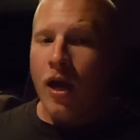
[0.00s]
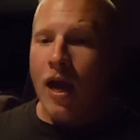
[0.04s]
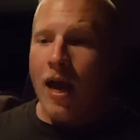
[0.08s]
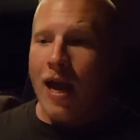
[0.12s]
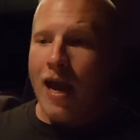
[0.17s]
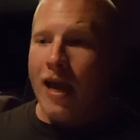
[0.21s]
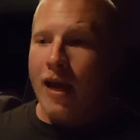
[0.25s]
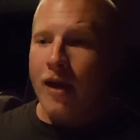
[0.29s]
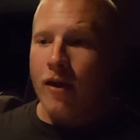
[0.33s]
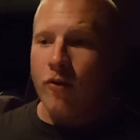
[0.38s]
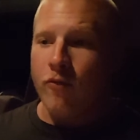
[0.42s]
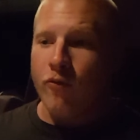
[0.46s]

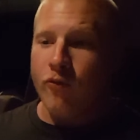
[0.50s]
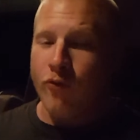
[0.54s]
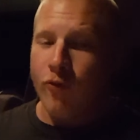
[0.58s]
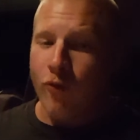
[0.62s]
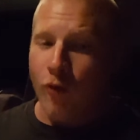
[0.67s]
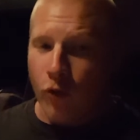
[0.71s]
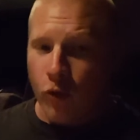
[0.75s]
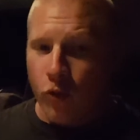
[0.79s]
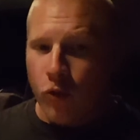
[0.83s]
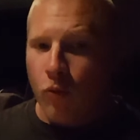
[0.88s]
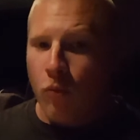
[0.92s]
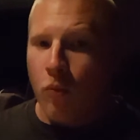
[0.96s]
And
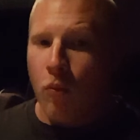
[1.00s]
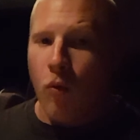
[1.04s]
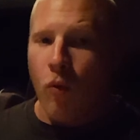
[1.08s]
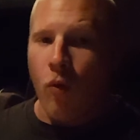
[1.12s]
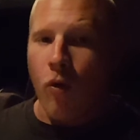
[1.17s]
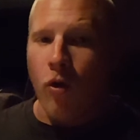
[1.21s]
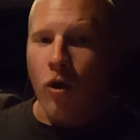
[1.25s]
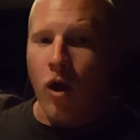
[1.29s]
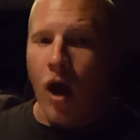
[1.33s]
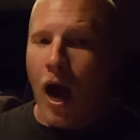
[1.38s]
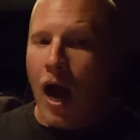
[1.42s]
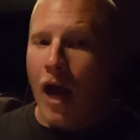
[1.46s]

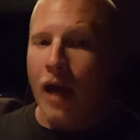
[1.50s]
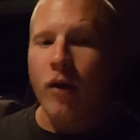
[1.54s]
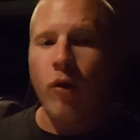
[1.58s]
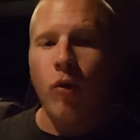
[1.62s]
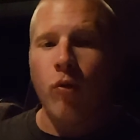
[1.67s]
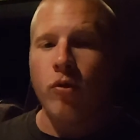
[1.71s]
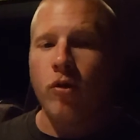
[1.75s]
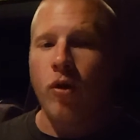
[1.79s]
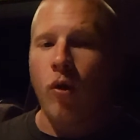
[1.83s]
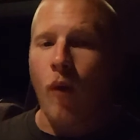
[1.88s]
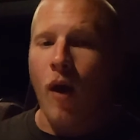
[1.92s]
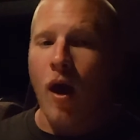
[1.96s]
furthermore, I
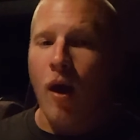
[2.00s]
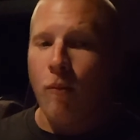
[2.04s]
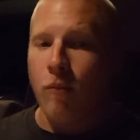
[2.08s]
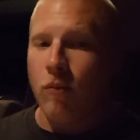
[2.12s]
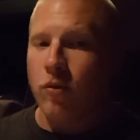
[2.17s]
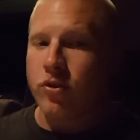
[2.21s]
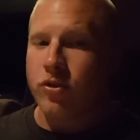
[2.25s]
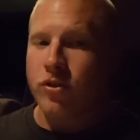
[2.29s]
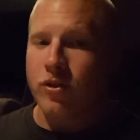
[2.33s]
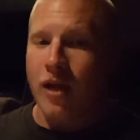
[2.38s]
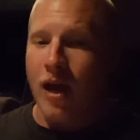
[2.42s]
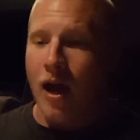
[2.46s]
don't know
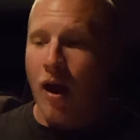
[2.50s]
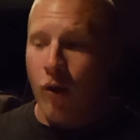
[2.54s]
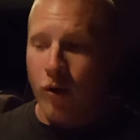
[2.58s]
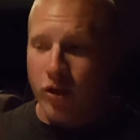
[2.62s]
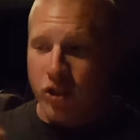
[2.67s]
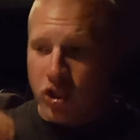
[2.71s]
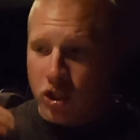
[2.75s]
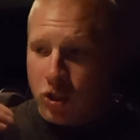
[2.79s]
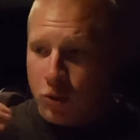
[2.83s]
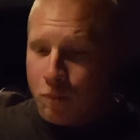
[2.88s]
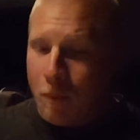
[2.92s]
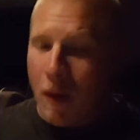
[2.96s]
how
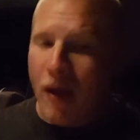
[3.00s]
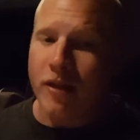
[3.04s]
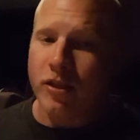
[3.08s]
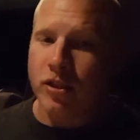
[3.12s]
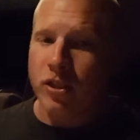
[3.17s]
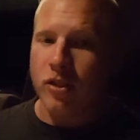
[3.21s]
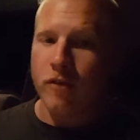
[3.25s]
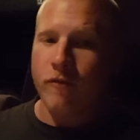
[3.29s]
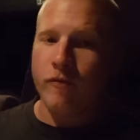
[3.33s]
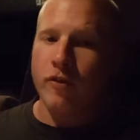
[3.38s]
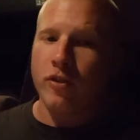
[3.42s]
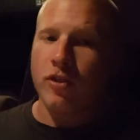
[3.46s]

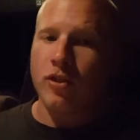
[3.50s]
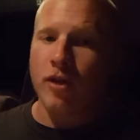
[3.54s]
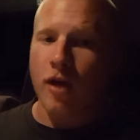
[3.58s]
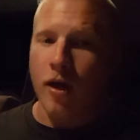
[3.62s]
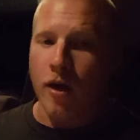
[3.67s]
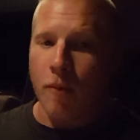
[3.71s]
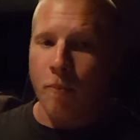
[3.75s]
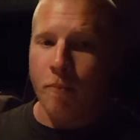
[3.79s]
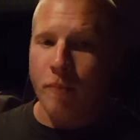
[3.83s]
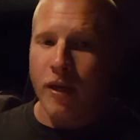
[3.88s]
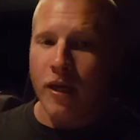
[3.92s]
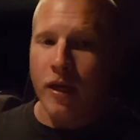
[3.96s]
expensive it's going
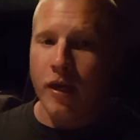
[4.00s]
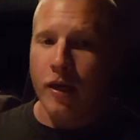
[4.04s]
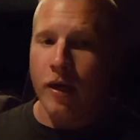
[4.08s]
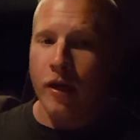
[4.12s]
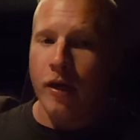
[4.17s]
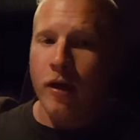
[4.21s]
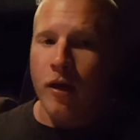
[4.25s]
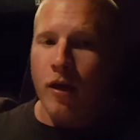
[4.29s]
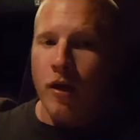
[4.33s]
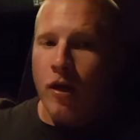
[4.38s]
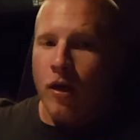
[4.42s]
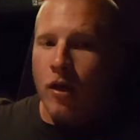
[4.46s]
to be
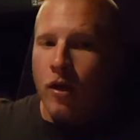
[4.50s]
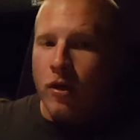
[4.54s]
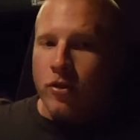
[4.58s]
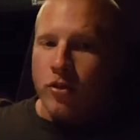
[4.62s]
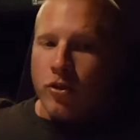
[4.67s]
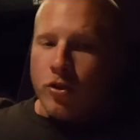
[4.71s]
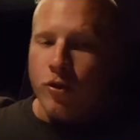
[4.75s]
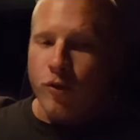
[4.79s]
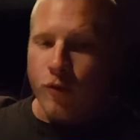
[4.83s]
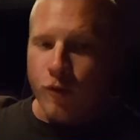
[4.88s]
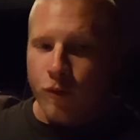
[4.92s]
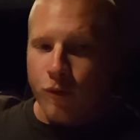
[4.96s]

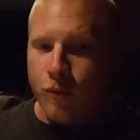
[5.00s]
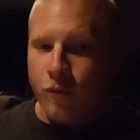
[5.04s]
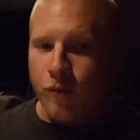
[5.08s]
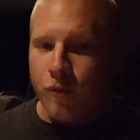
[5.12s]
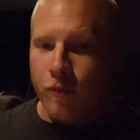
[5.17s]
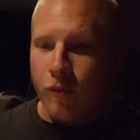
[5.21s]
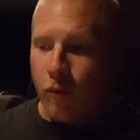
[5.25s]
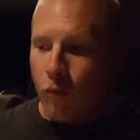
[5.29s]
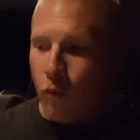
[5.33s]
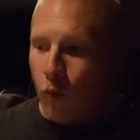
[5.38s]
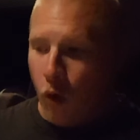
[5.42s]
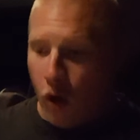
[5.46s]
to
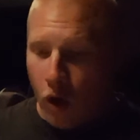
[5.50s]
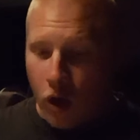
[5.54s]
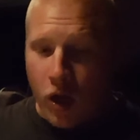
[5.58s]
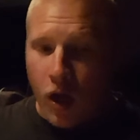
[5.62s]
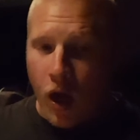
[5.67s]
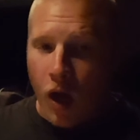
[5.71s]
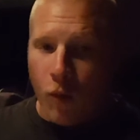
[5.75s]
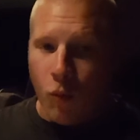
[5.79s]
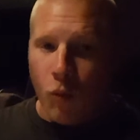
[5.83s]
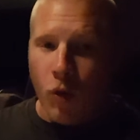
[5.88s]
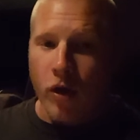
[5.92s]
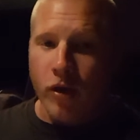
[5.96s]
work
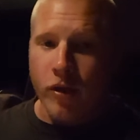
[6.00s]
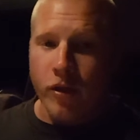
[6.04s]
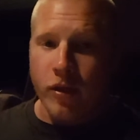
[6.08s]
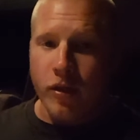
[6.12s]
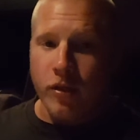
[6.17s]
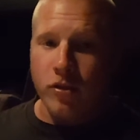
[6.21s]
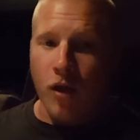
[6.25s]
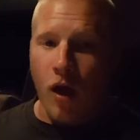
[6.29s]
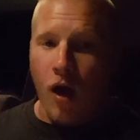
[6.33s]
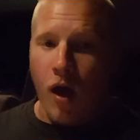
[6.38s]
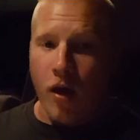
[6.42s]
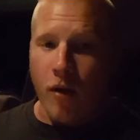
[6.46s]
on one of
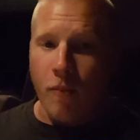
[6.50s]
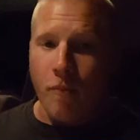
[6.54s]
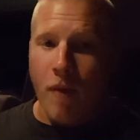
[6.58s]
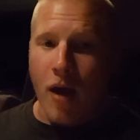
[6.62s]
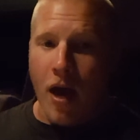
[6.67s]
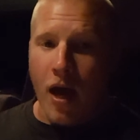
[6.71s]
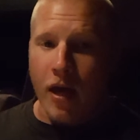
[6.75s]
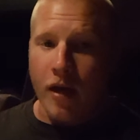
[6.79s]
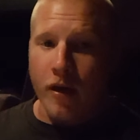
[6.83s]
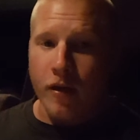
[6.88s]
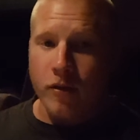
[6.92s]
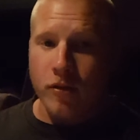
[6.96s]
these
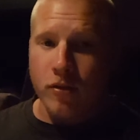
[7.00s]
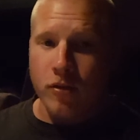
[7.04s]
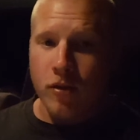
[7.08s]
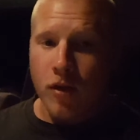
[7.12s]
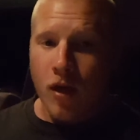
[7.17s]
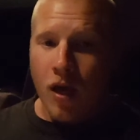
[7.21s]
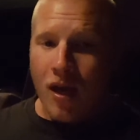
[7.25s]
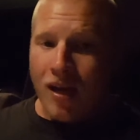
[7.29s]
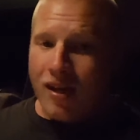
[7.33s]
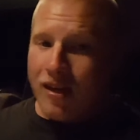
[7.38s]
automatics.